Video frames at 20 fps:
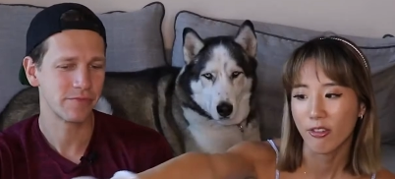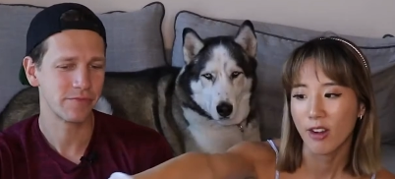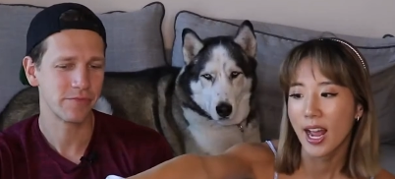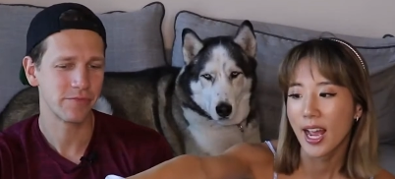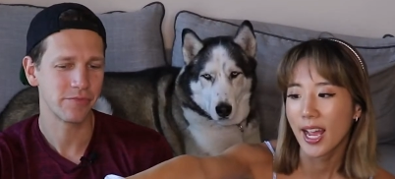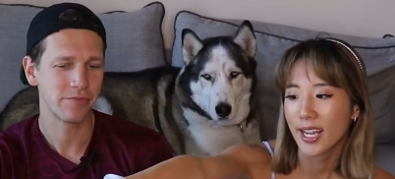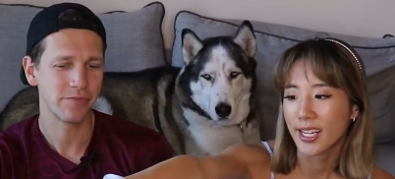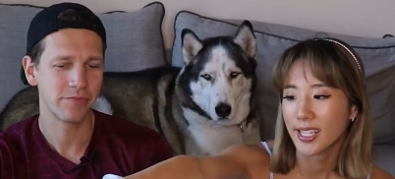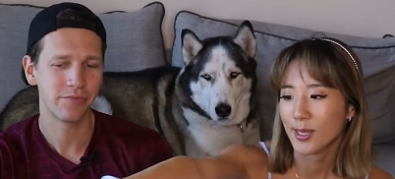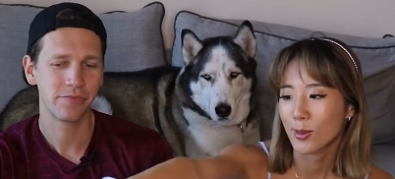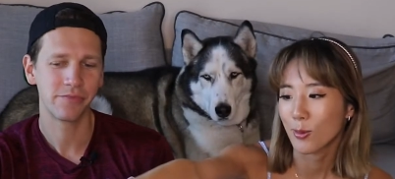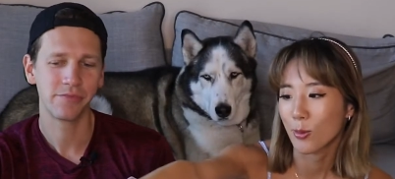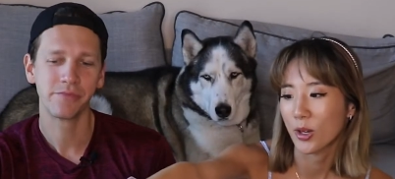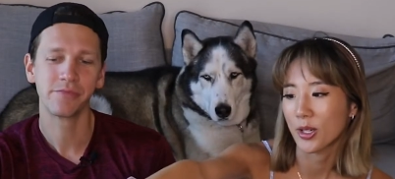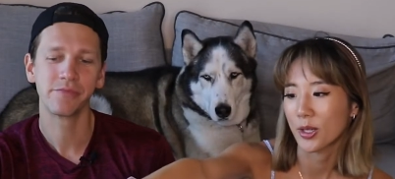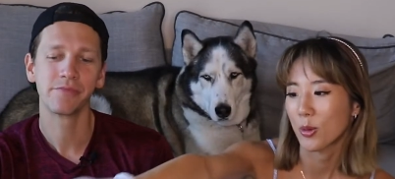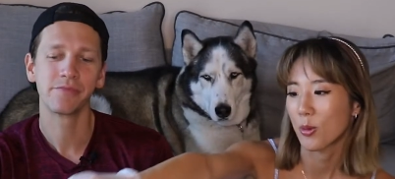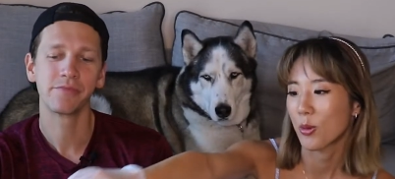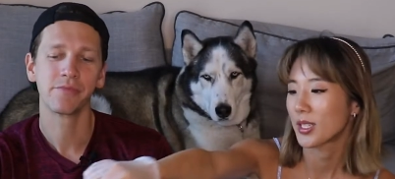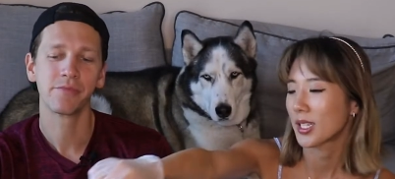
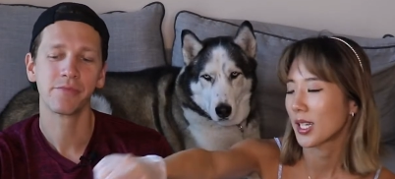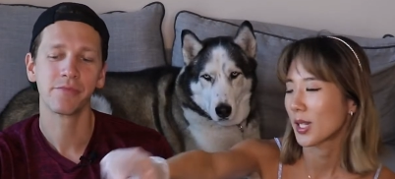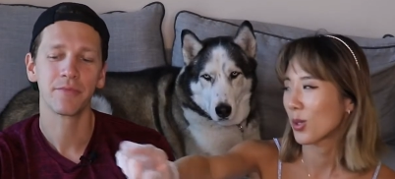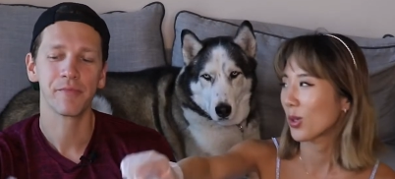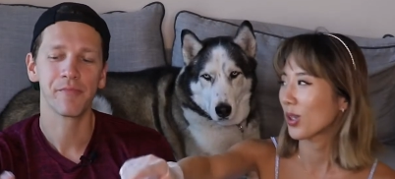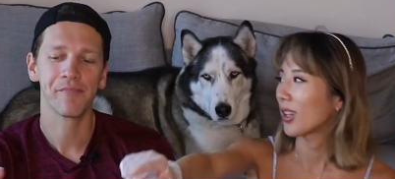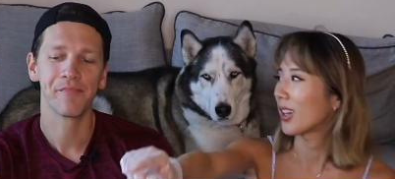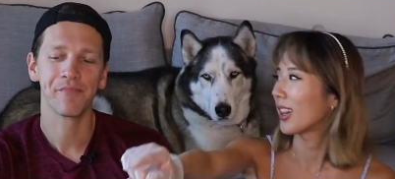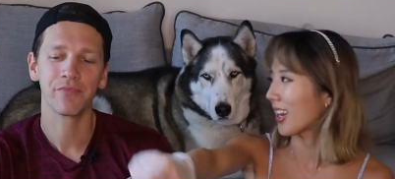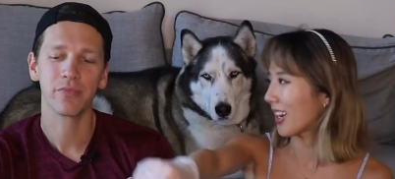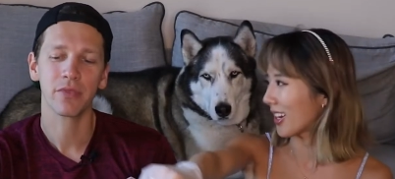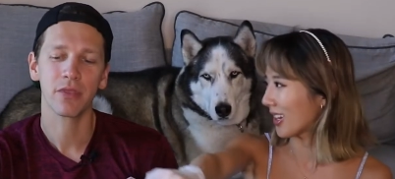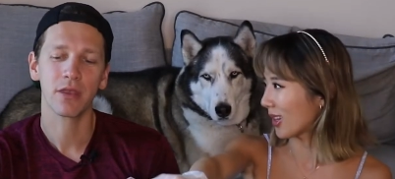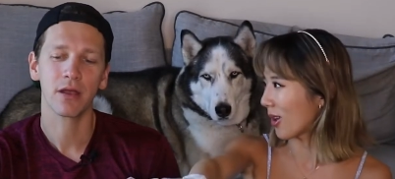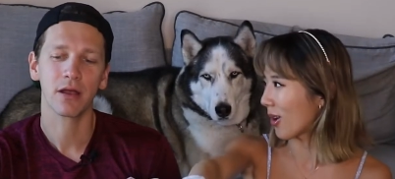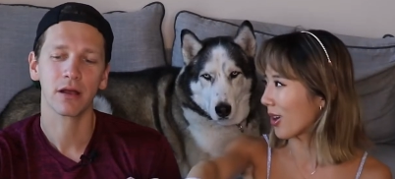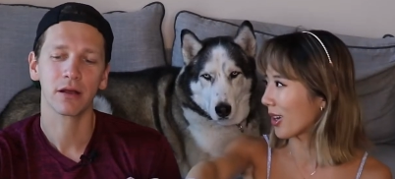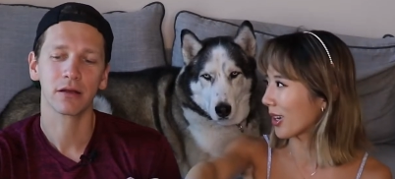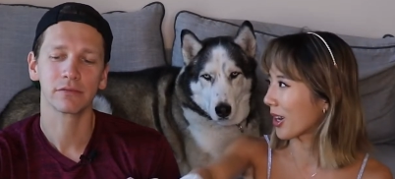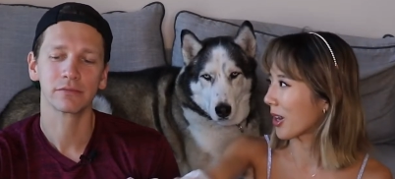Speaker 1: fries were the ones that took a
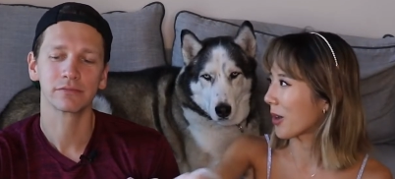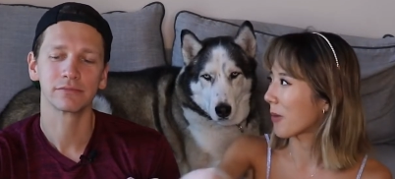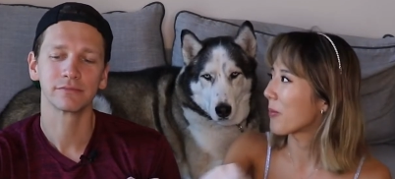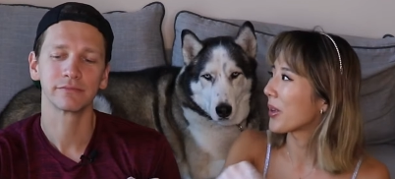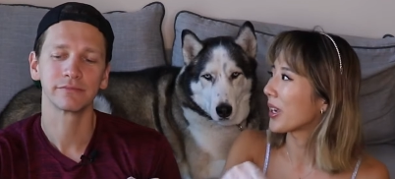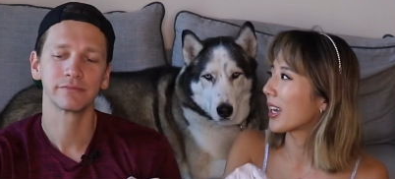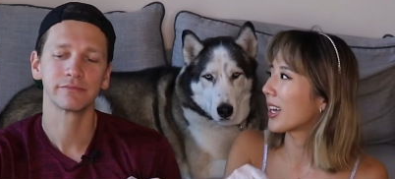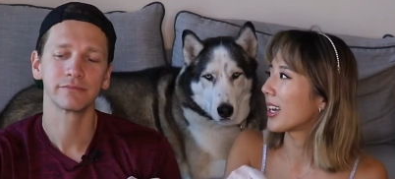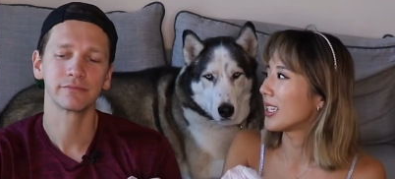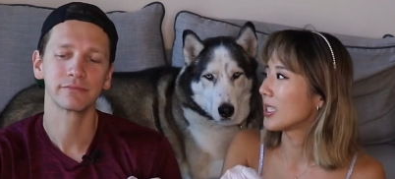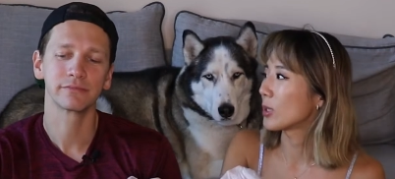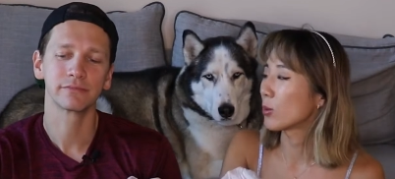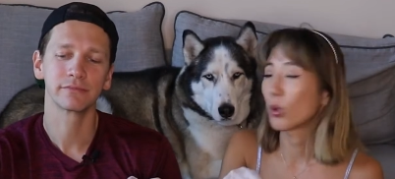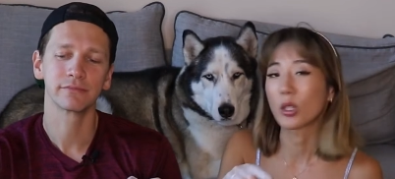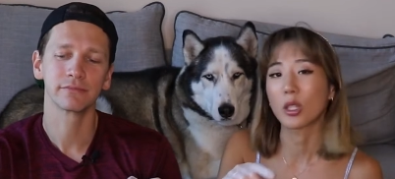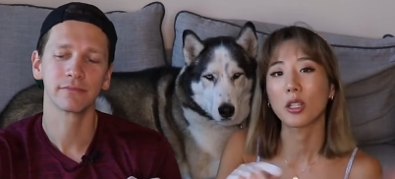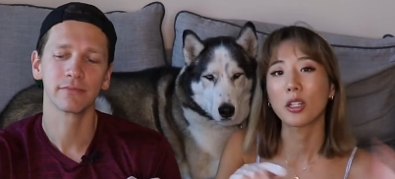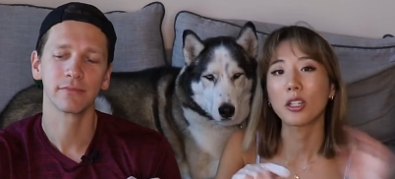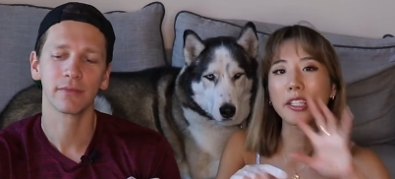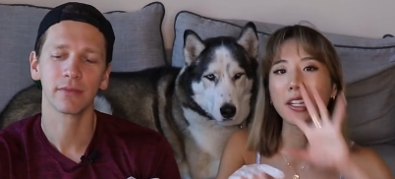little longer
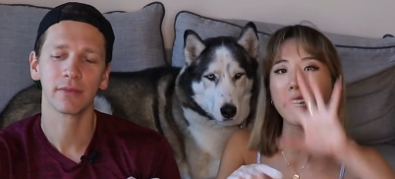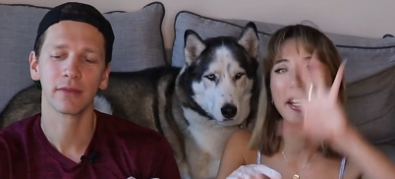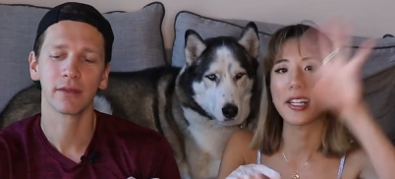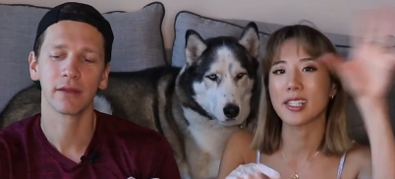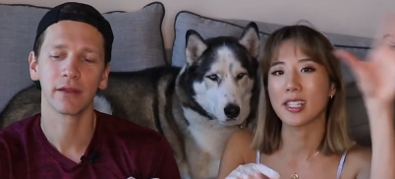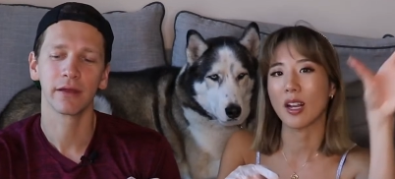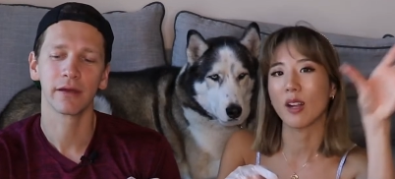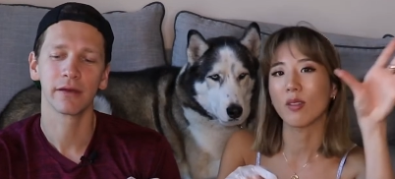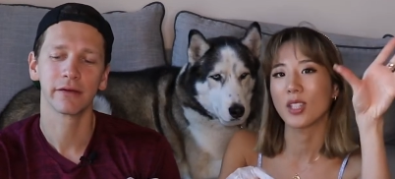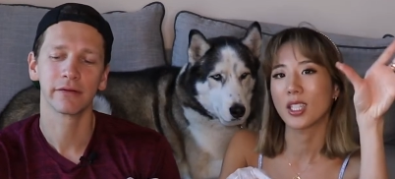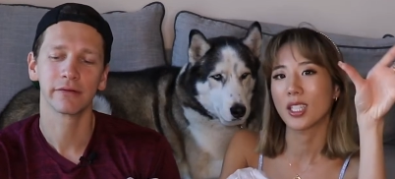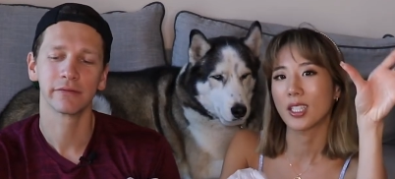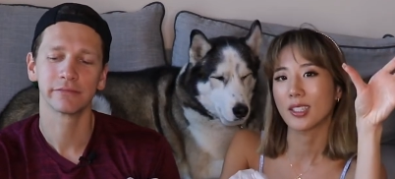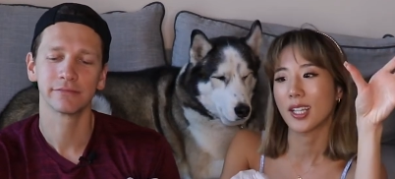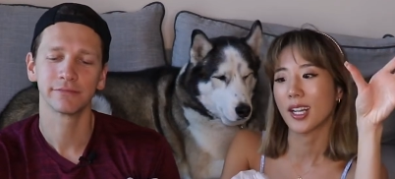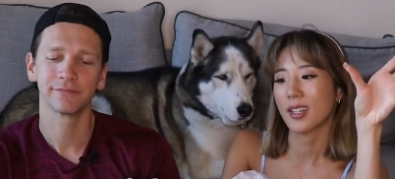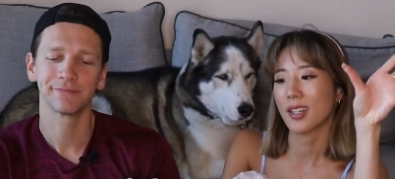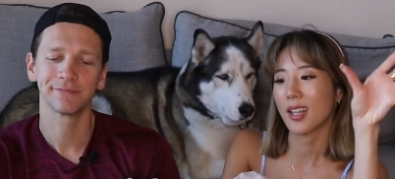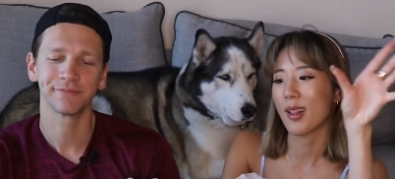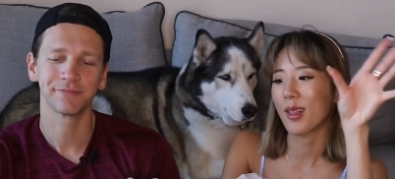because, well, the cooking itself
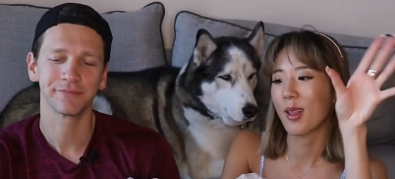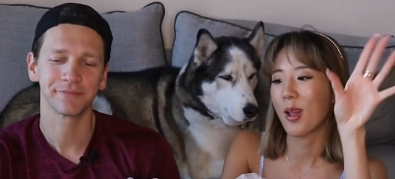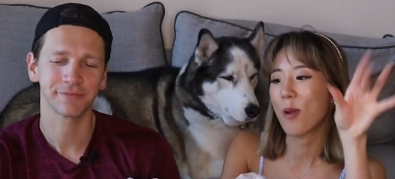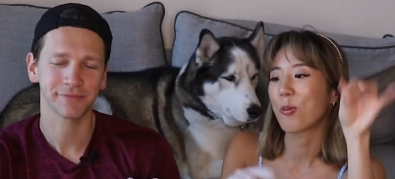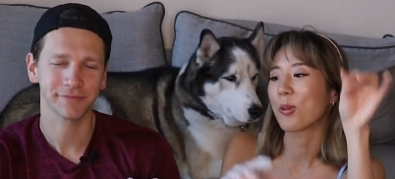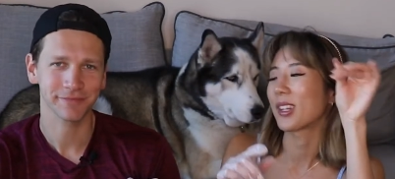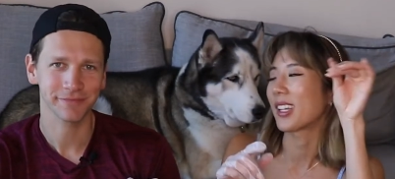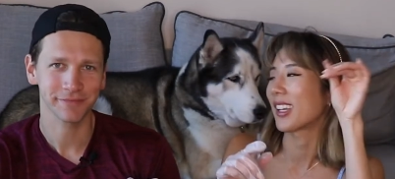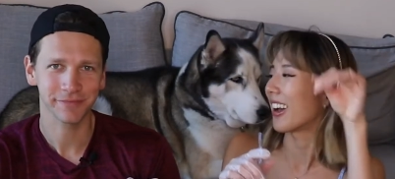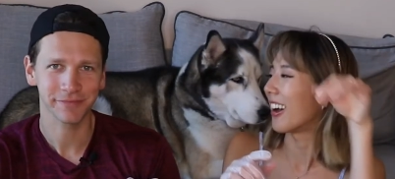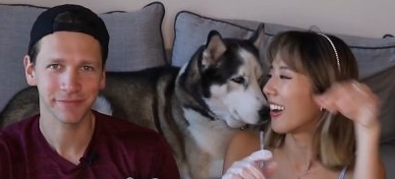didn't take that long, but the